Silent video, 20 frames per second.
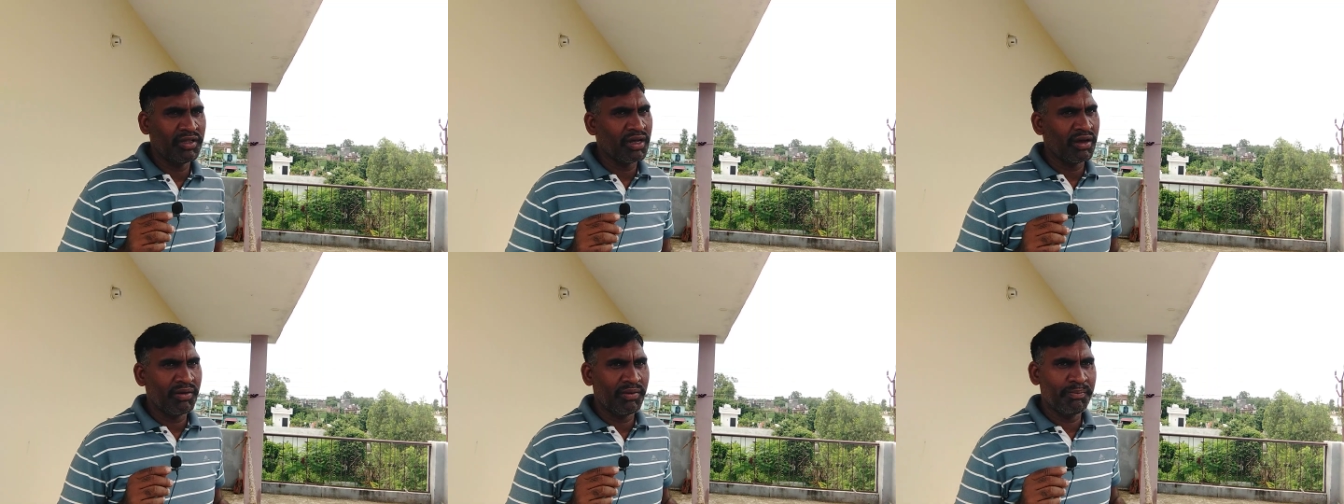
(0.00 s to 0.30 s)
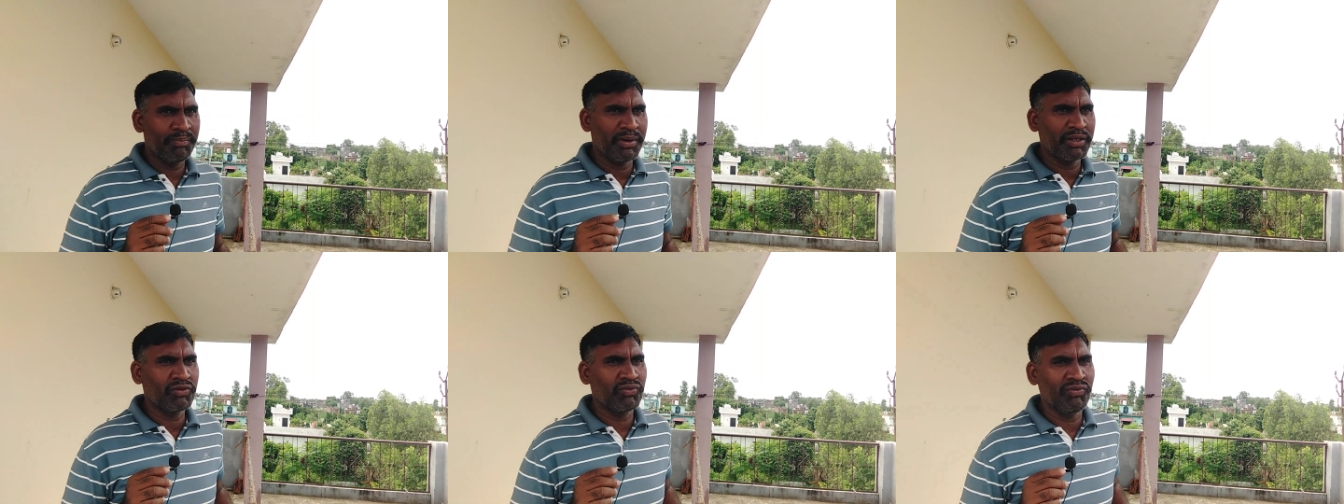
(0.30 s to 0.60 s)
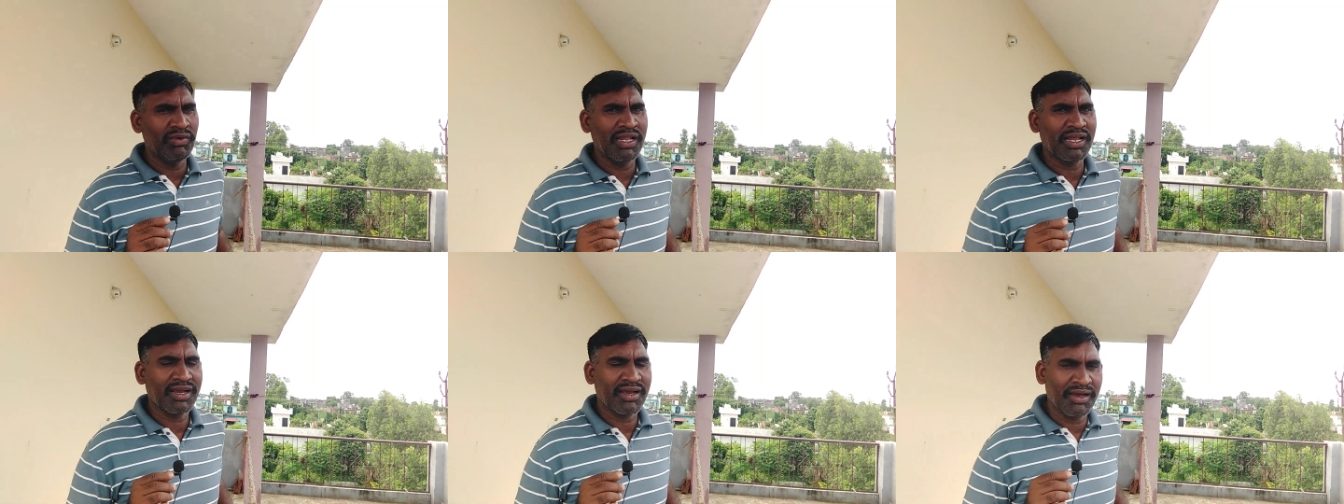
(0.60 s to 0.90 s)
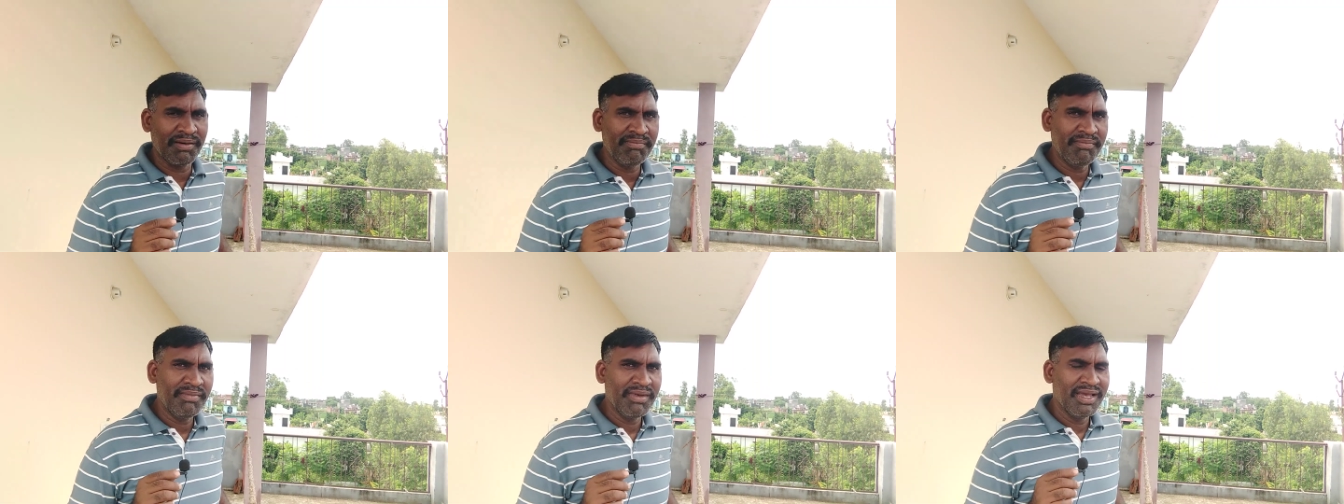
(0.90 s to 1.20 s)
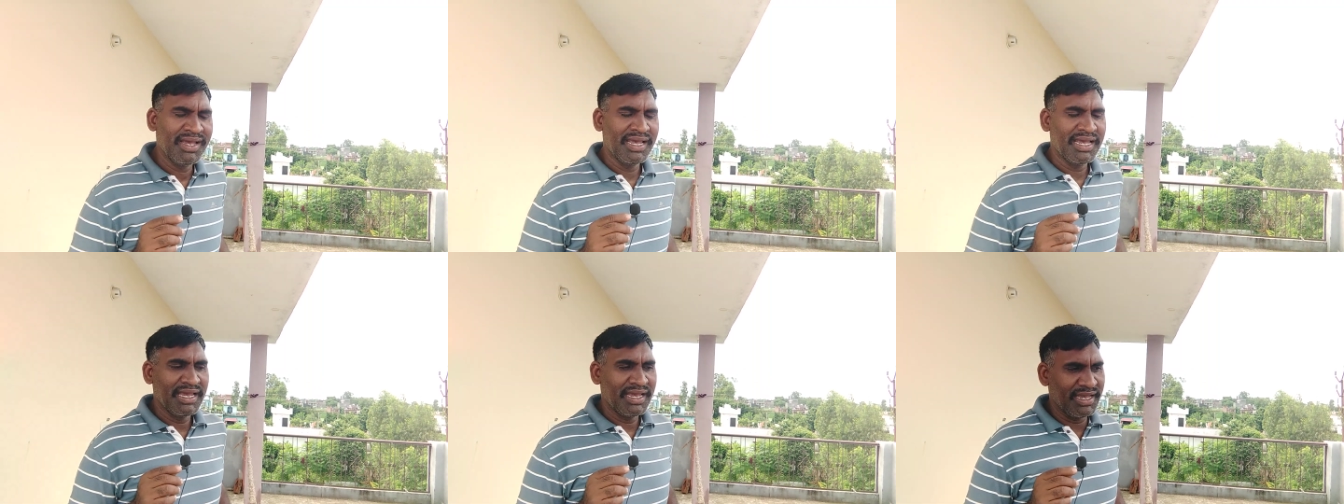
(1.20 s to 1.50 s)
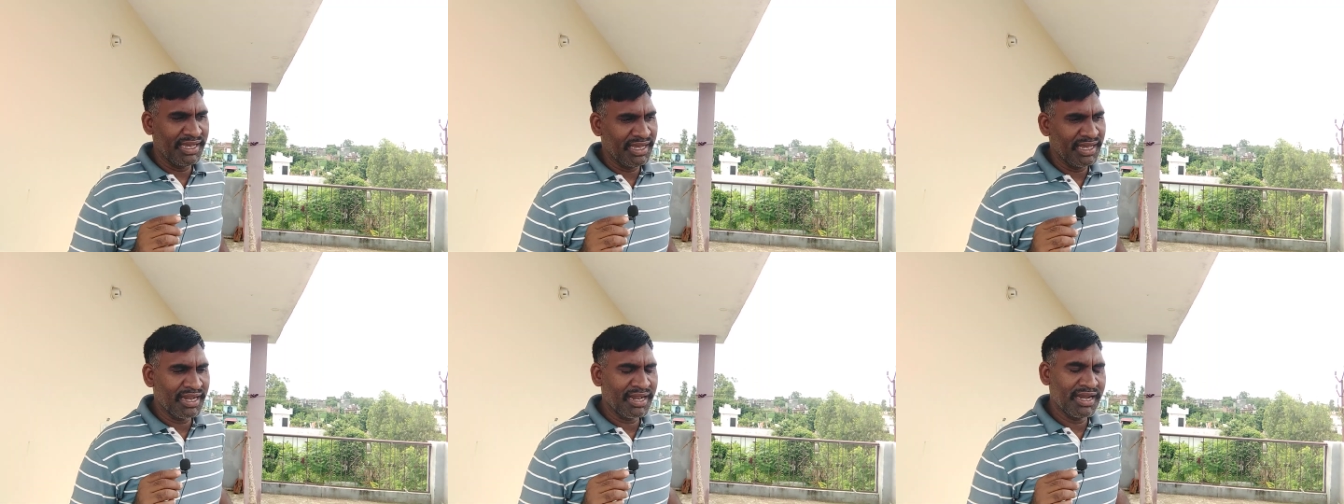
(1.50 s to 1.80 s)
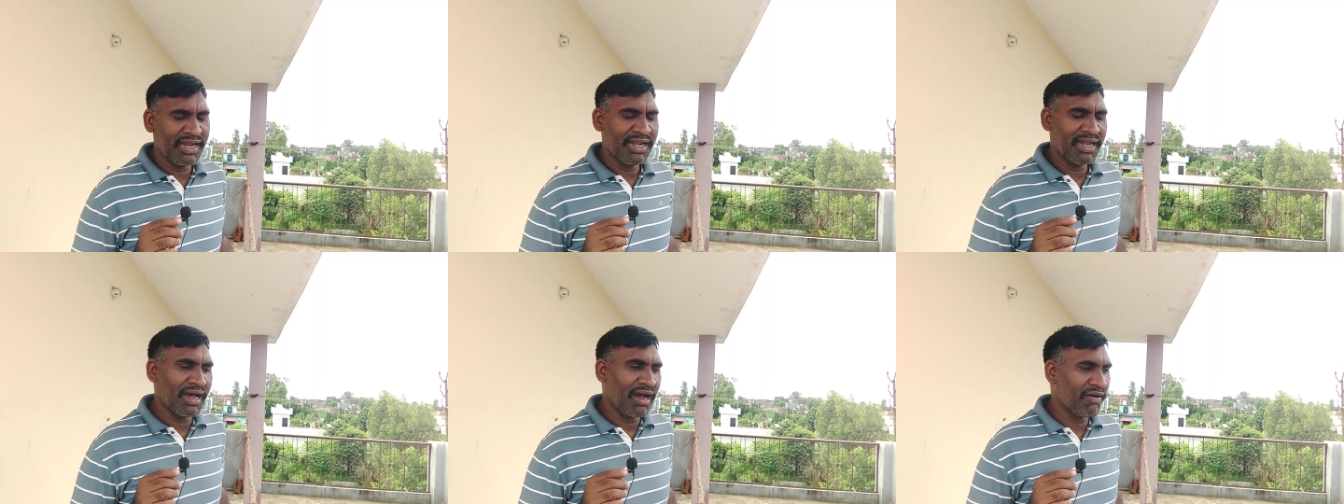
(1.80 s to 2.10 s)
the bus will come here
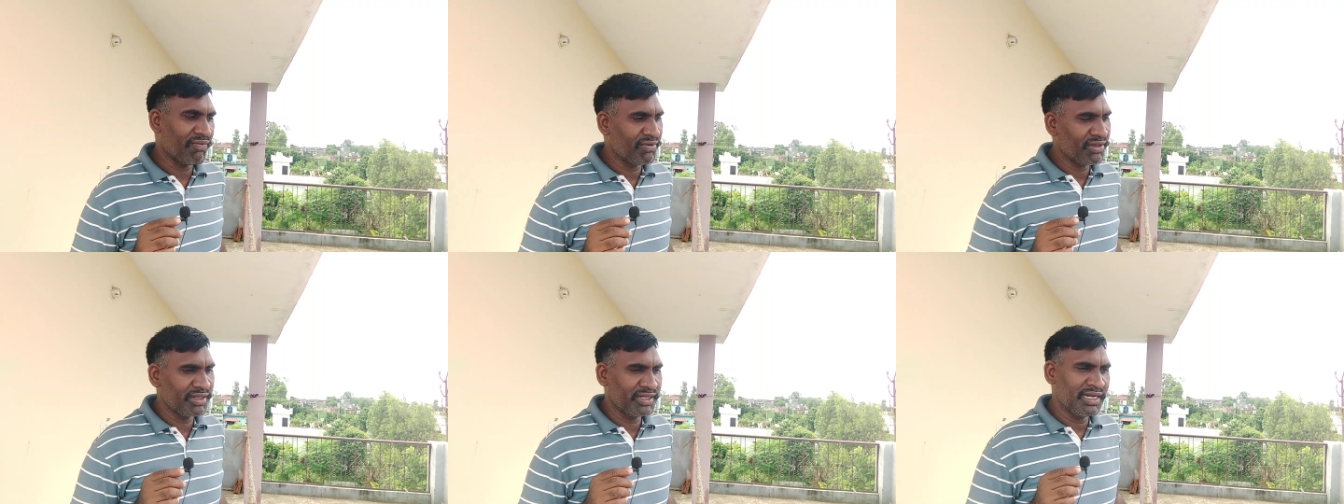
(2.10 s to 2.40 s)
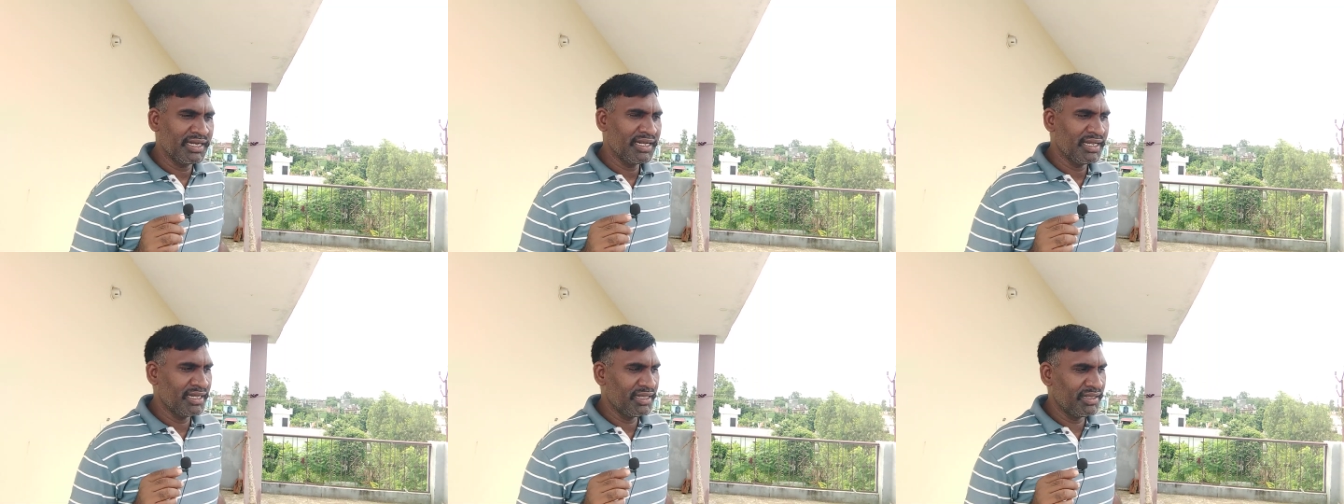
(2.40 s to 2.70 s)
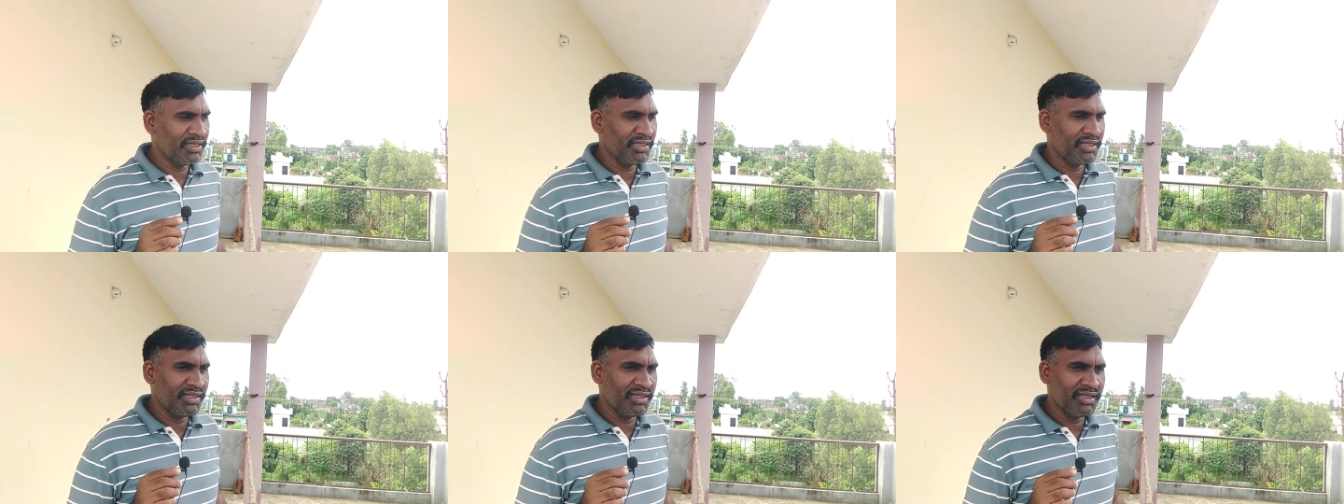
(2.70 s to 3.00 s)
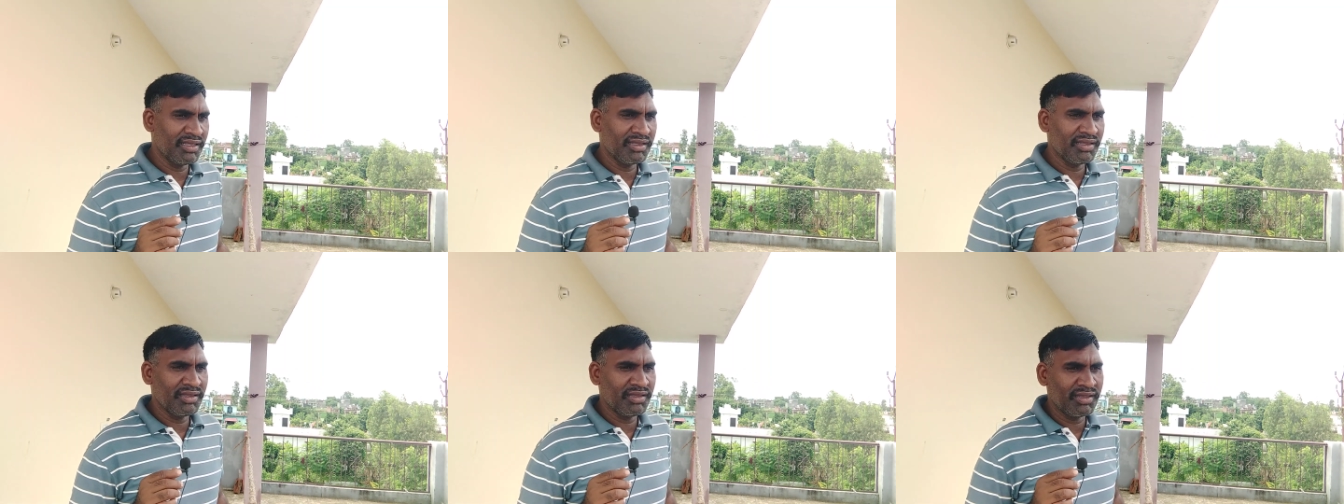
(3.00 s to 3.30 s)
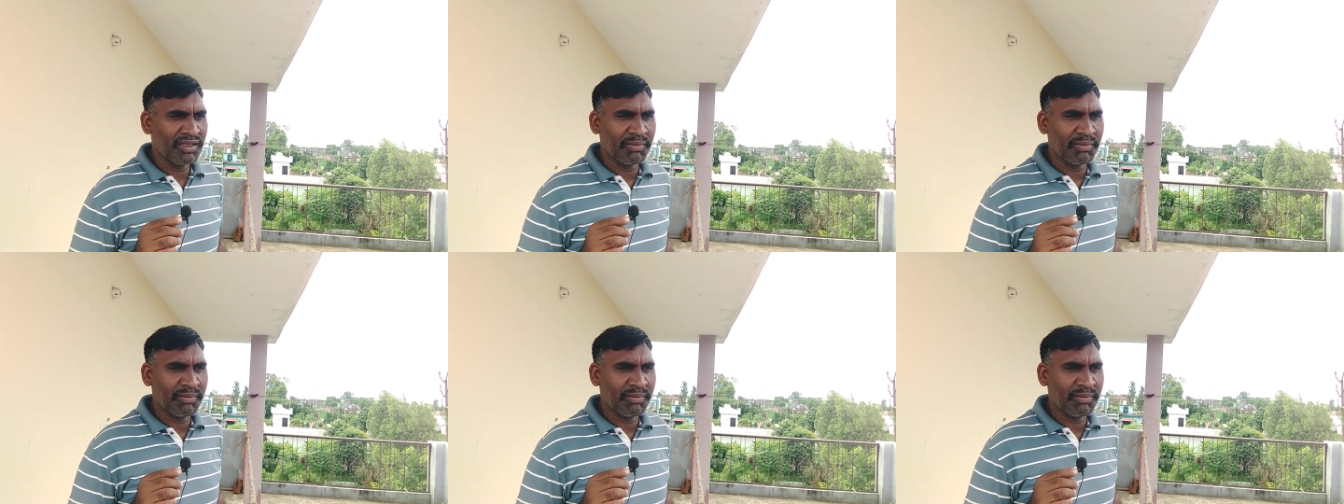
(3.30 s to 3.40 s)
and after that um,